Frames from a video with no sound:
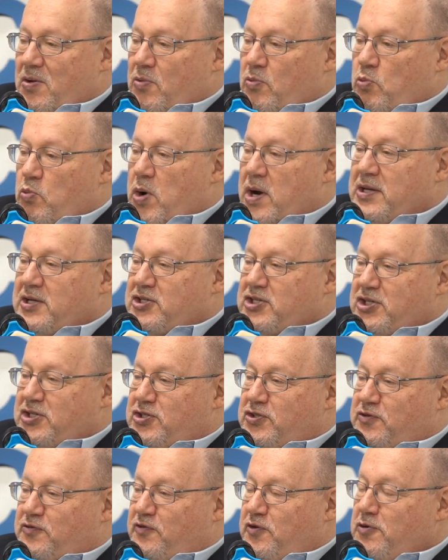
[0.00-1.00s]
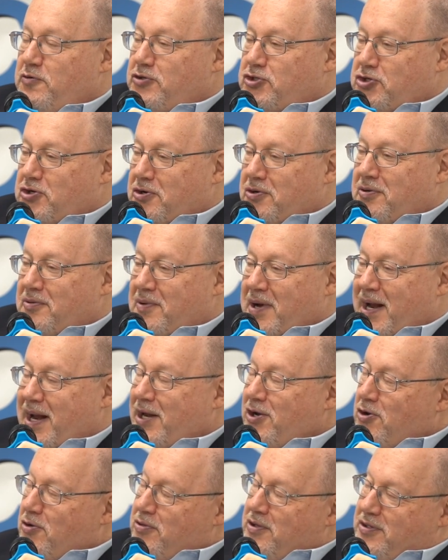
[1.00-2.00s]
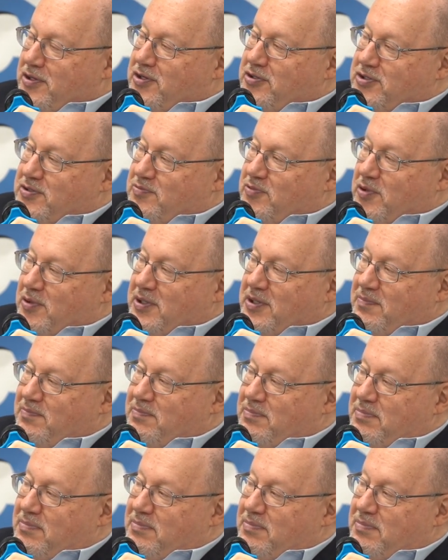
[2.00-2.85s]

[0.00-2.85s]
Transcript: What is its future? And I know that there's really